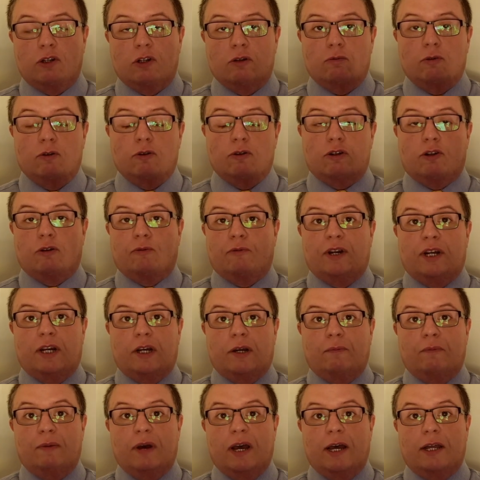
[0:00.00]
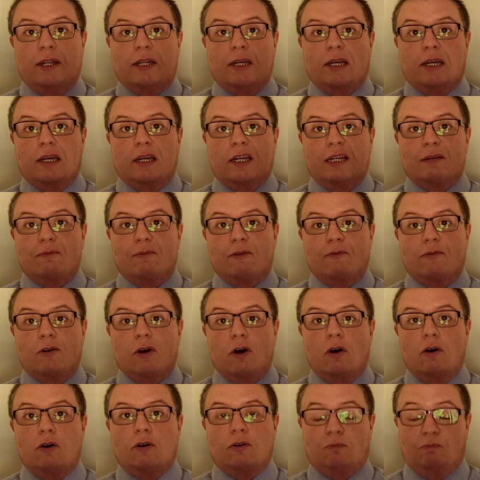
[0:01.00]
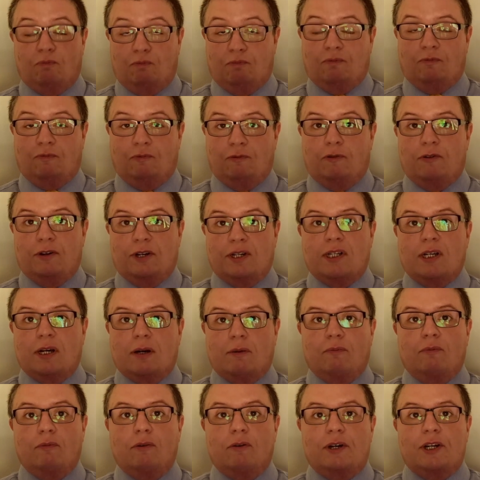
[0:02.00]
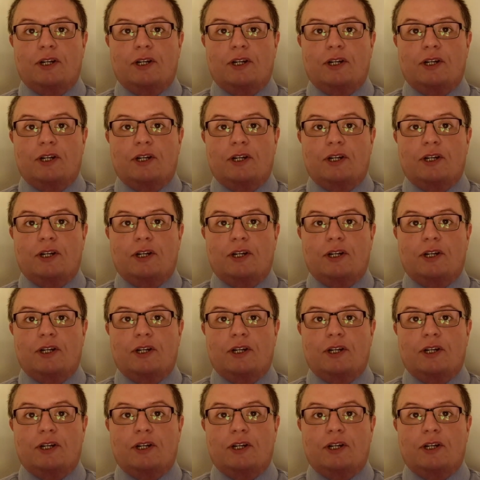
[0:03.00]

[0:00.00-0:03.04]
to what shall we compare the kingdom of God, for example.